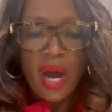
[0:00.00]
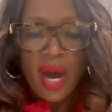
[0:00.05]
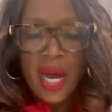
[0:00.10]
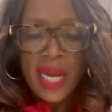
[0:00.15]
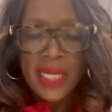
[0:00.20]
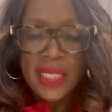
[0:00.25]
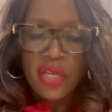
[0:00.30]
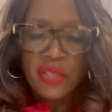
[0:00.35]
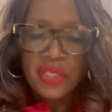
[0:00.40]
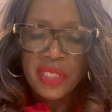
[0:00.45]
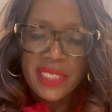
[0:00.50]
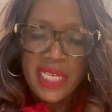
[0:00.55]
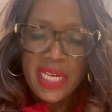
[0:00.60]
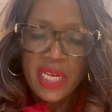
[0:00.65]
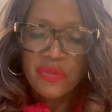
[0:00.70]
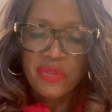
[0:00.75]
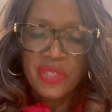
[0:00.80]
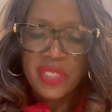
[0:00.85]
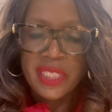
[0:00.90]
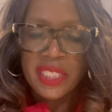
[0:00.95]
All loan
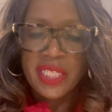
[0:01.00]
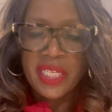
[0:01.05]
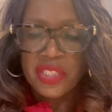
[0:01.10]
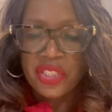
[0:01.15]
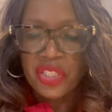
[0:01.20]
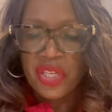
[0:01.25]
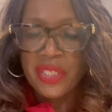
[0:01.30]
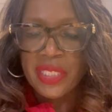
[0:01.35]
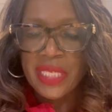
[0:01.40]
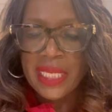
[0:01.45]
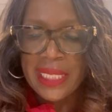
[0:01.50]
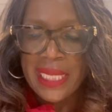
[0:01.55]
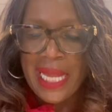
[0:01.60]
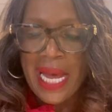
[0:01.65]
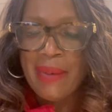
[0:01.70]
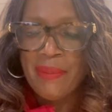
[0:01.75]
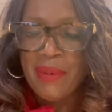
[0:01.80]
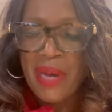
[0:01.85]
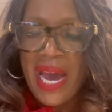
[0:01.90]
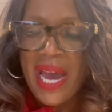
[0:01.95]
delinquencies continue to
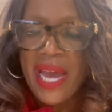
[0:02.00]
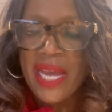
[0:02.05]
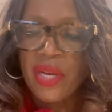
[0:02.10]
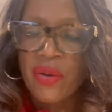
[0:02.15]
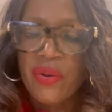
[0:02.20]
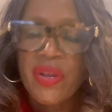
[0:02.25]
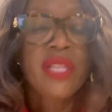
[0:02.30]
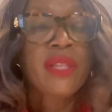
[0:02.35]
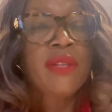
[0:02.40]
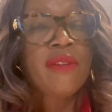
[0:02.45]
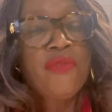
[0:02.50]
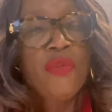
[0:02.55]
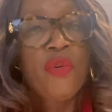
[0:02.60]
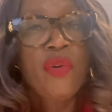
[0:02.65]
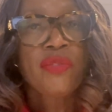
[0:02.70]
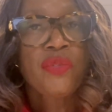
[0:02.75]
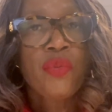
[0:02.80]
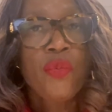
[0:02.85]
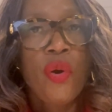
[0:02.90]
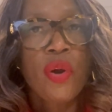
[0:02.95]
climb higher in the
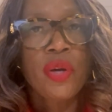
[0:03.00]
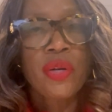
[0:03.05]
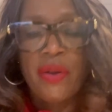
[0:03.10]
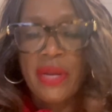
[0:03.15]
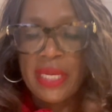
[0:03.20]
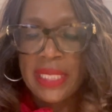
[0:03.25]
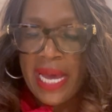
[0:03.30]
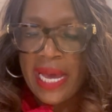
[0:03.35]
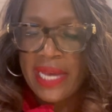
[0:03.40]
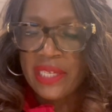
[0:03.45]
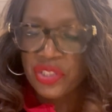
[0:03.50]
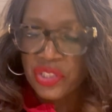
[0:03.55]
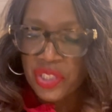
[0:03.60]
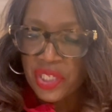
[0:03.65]
fourth quarter of last